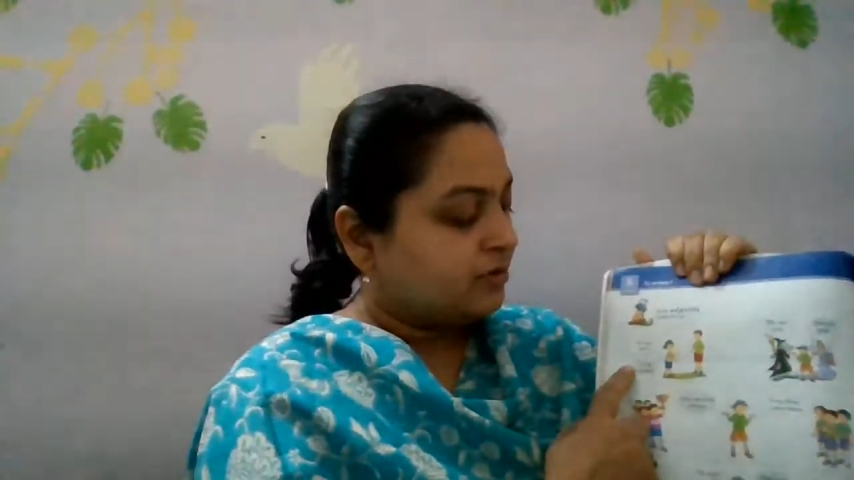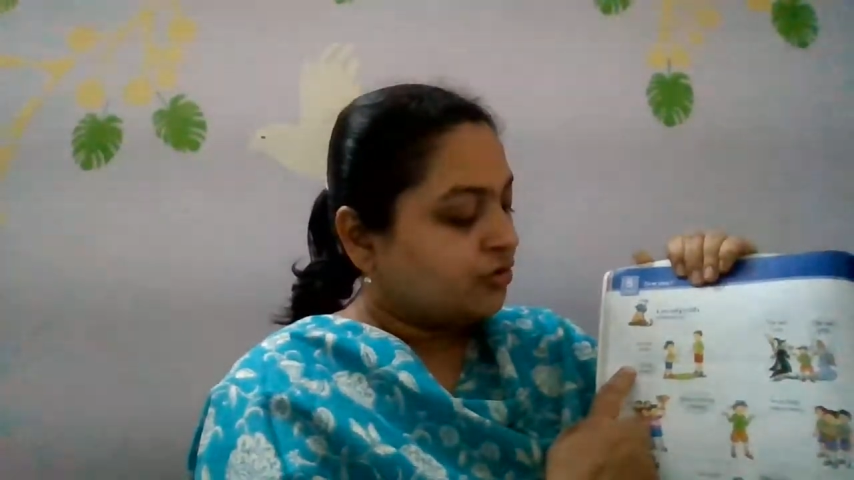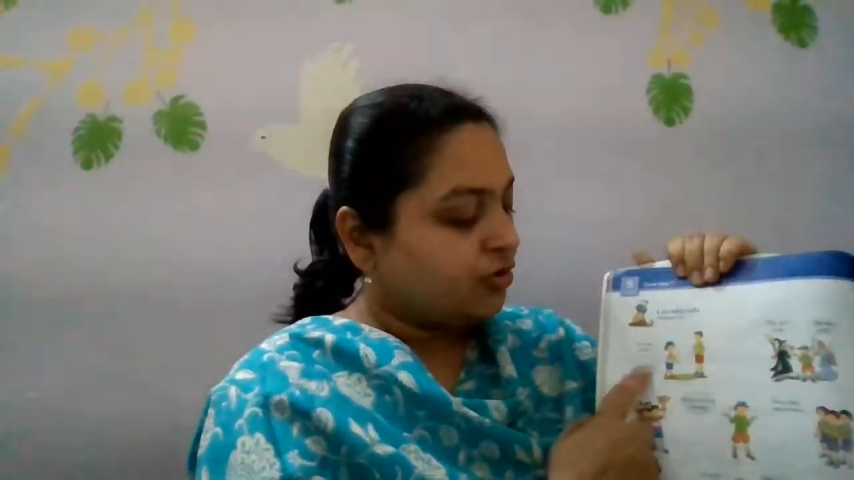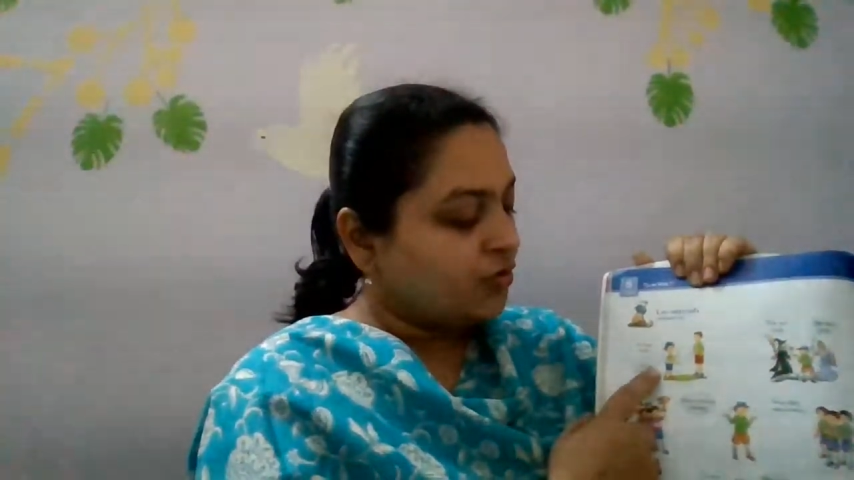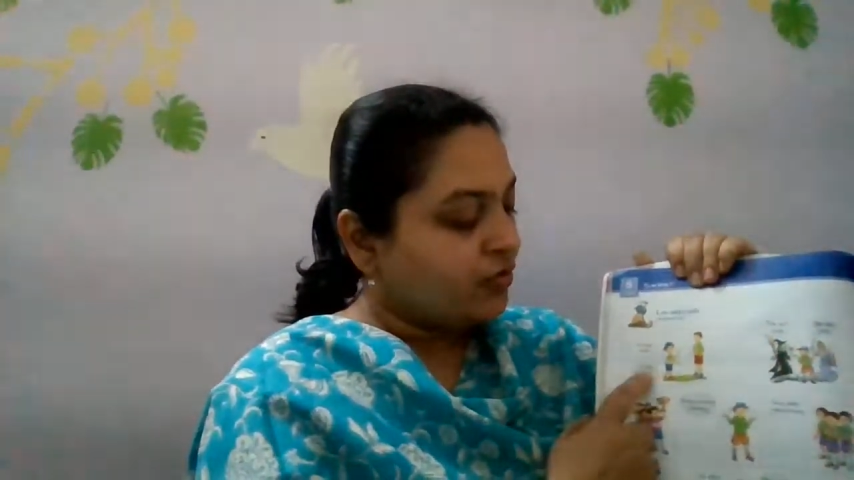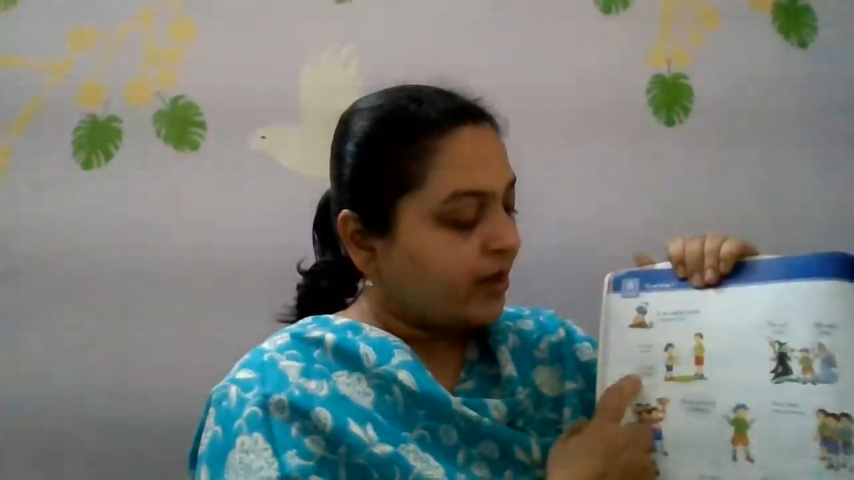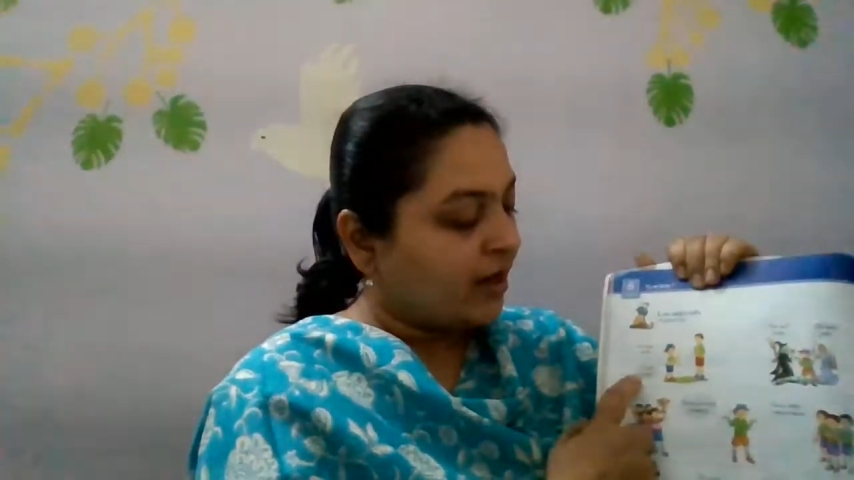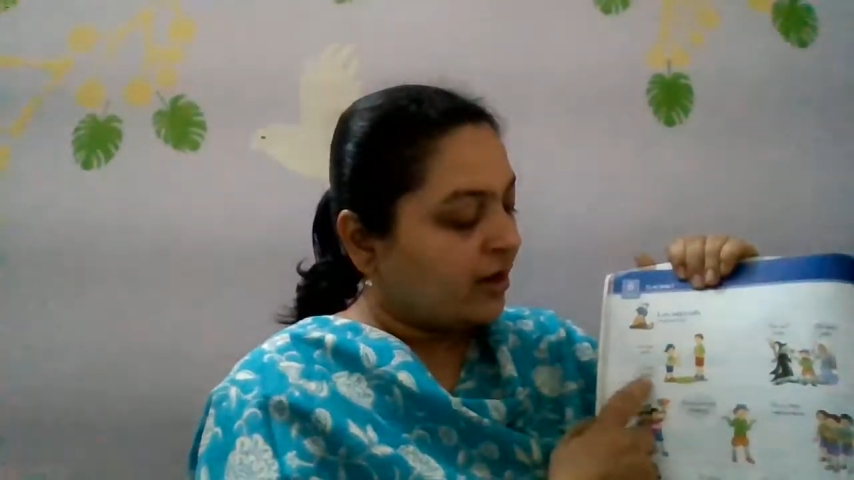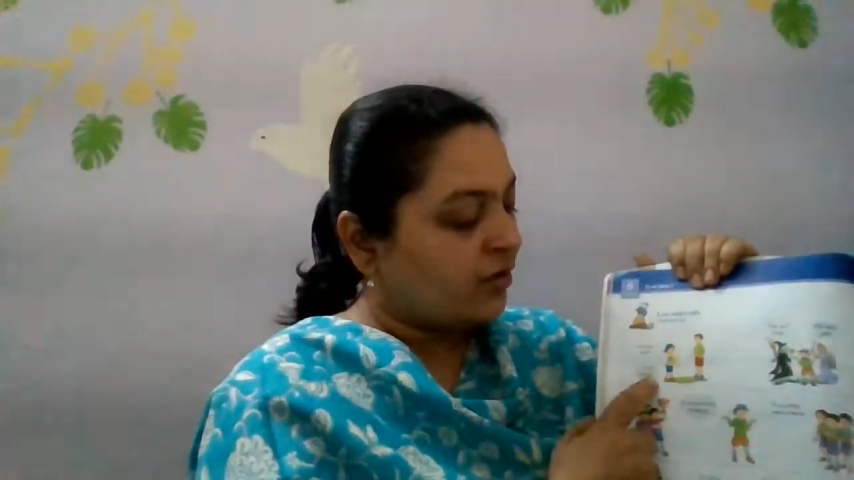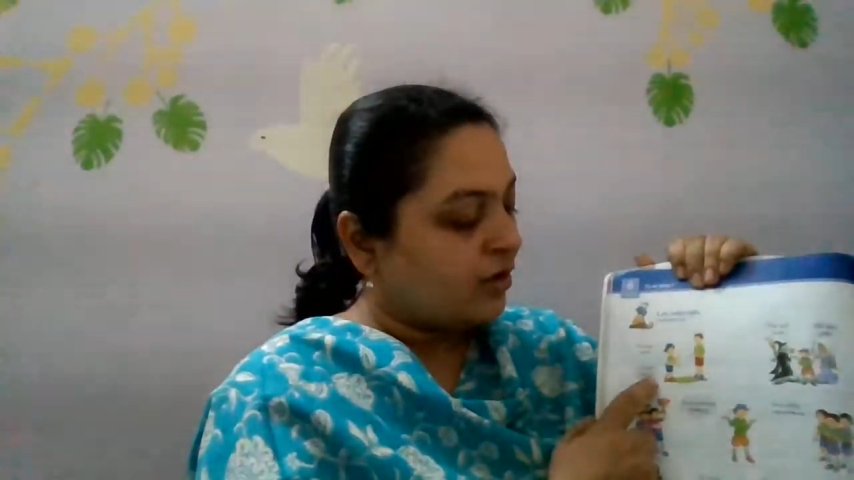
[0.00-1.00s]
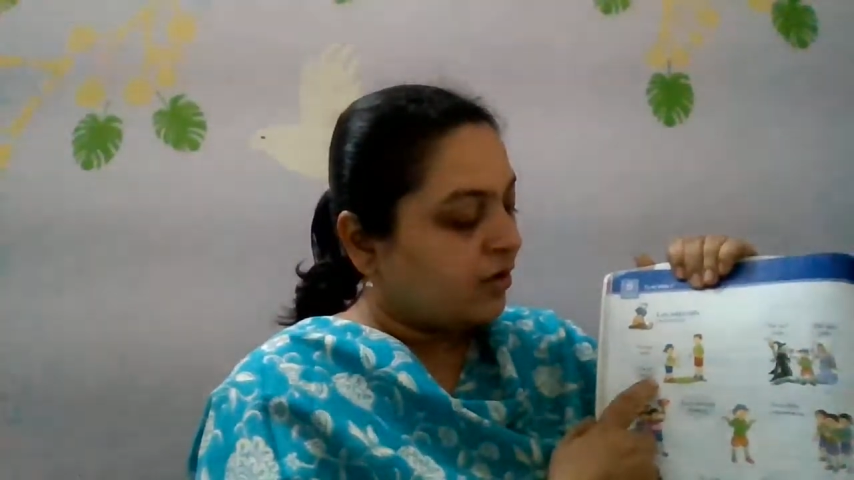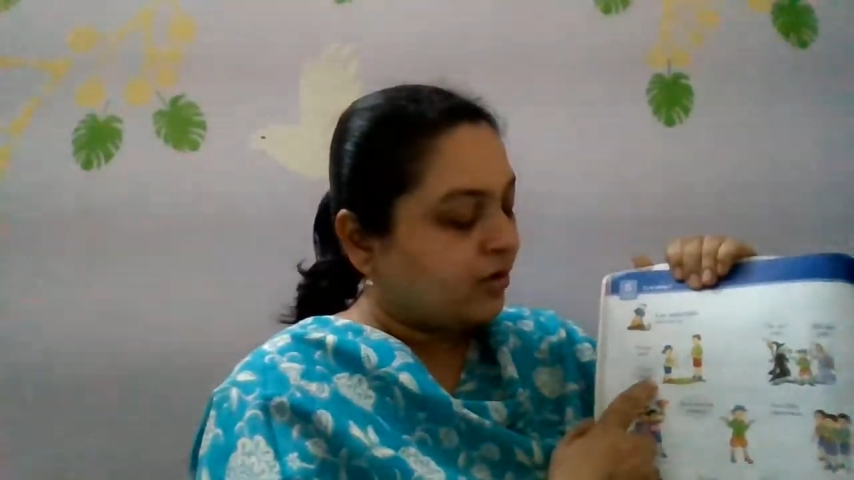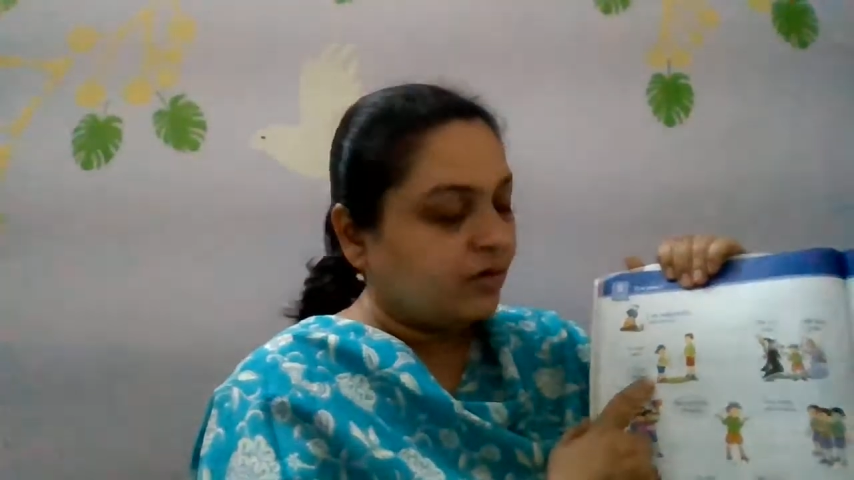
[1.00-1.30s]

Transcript: tu es grand.